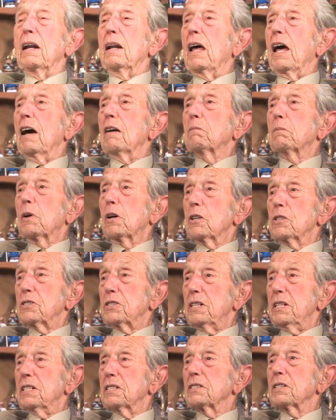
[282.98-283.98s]
and have
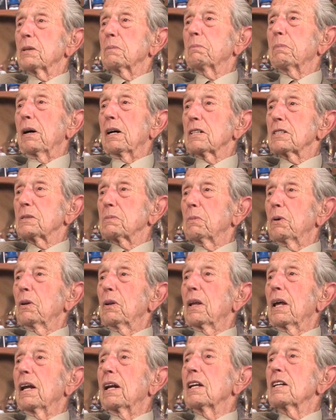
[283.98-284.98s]
mercy. Is it possible
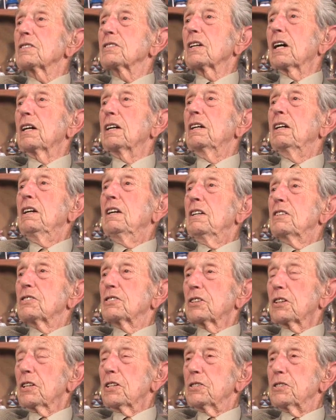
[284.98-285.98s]
that as I
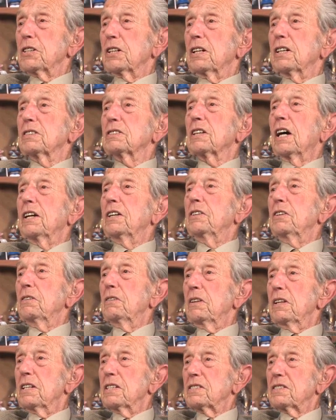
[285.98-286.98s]
search and as I
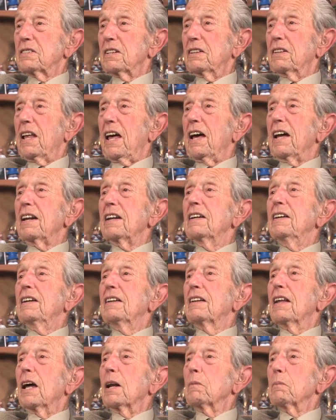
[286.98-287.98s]
do this and that
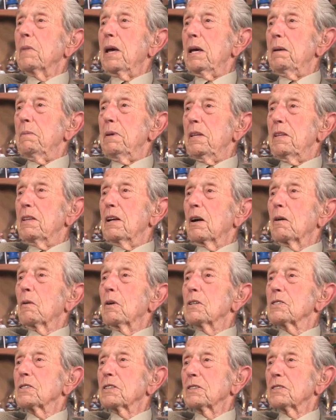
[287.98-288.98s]
maybe there
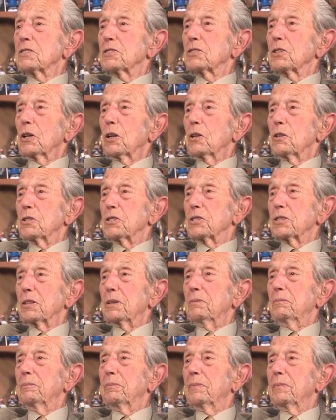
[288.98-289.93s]
is a solution?